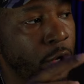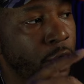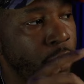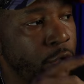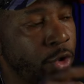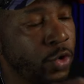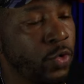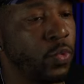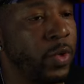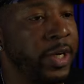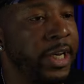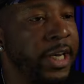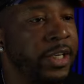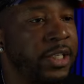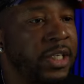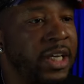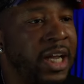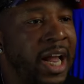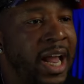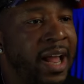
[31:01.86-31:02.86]
you going to do when
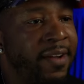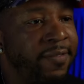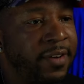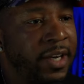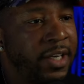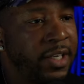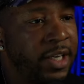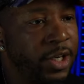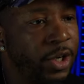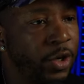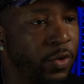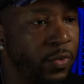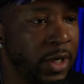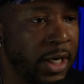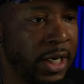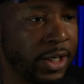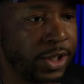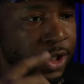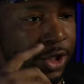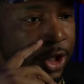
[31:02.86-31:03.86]
there's conflict in your
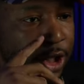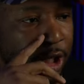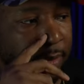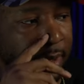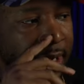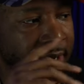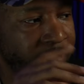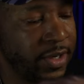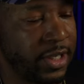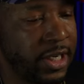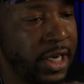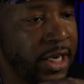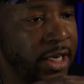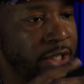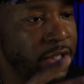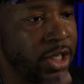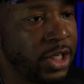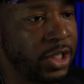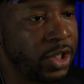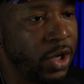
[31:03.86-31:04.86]
relationship?
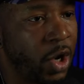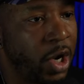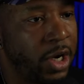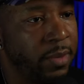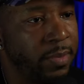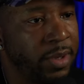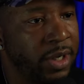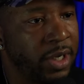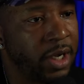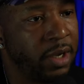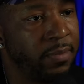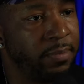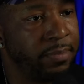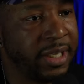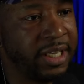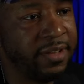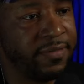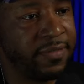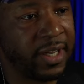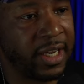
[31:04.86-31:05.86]
Everything is starting to
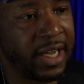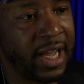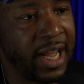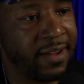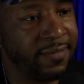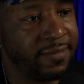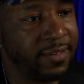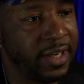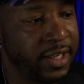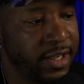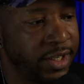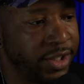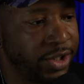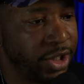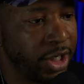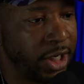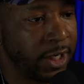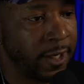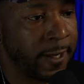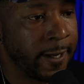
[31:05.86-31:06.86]
become beef and conflict
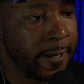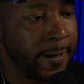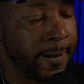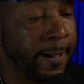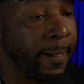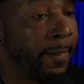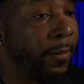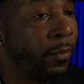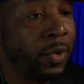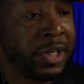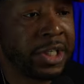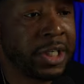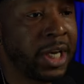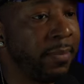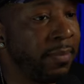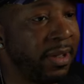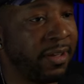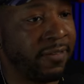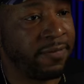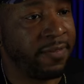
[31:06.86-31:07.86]
and shit,
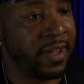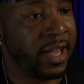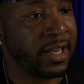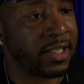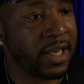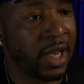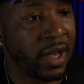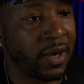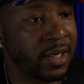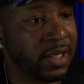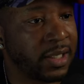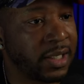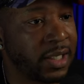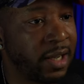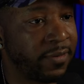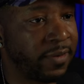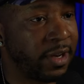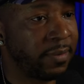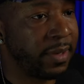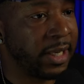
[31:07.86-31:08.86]
which can be fixed. All of
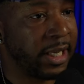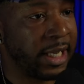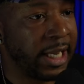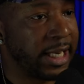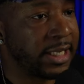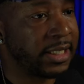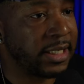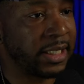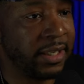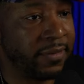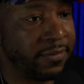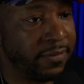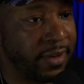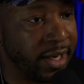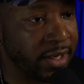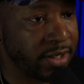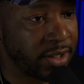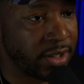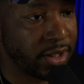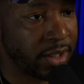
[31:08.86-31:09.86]
this stuff can be easily
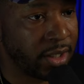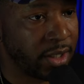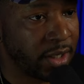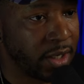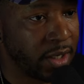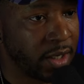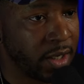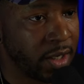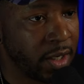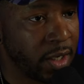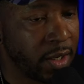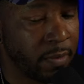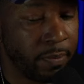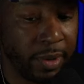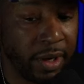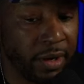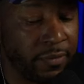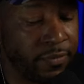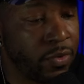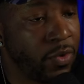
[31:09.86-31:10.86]
fixed.
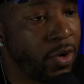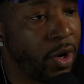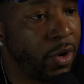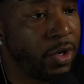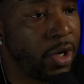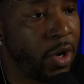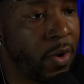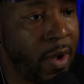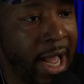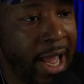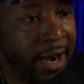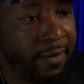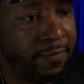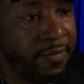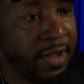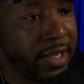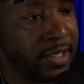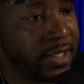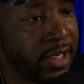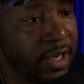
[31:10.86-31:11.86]
But if you don't know how
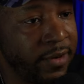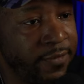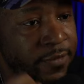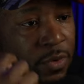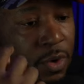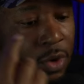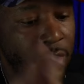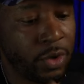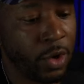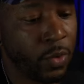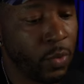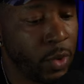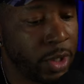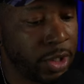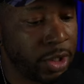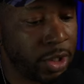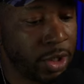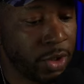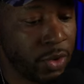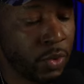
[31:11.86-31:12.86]
to fix it, if you don't know
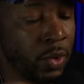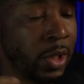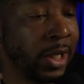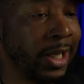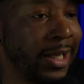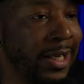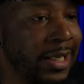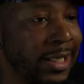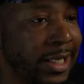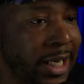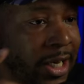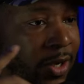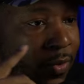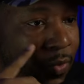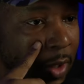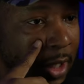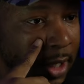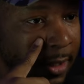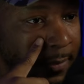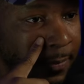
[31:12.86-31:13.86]
what to do,
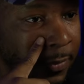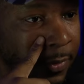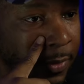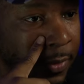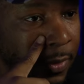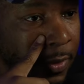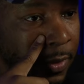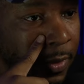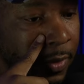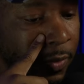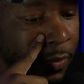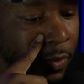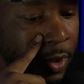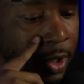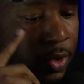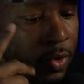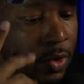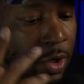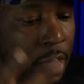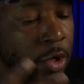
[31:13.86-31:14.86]
then what?
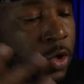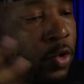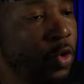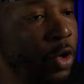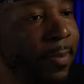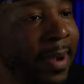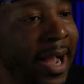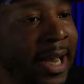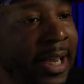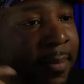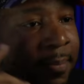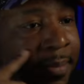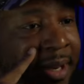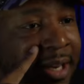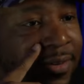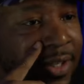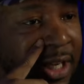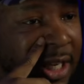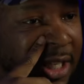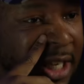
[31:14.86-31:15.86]
What are you going to do about the
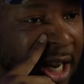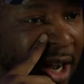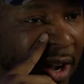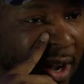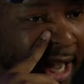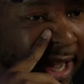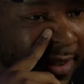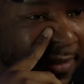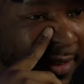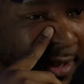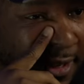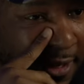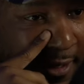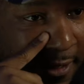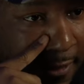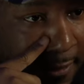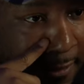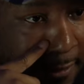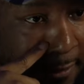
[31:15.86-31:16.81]
beefs that y'all having?